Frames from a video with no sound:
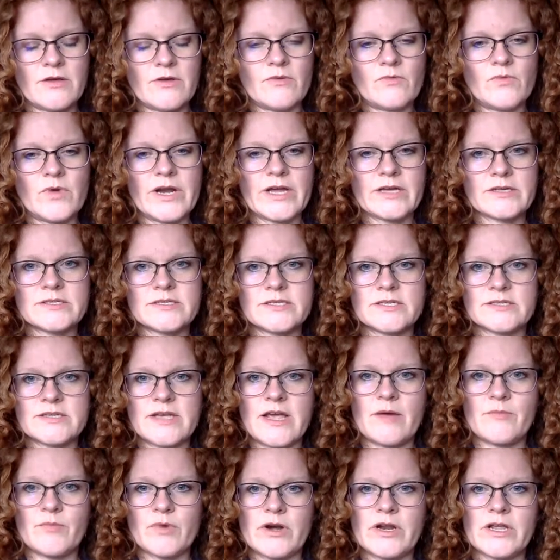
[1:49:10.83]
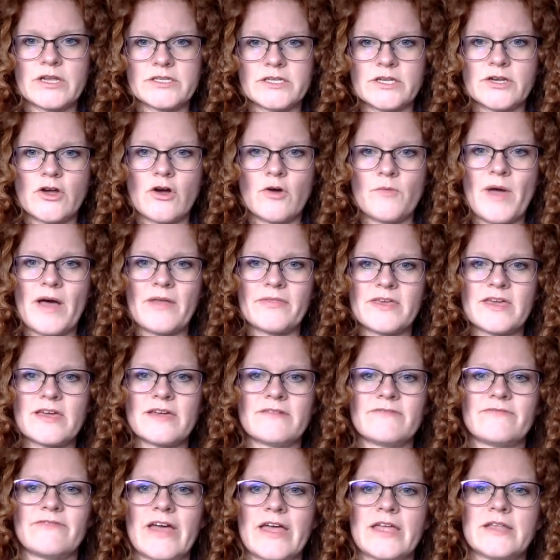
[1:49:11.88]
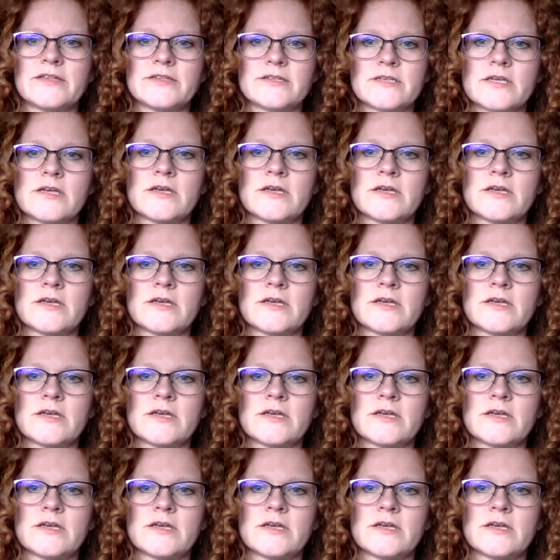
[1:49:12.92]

What else does Amber need to know about the event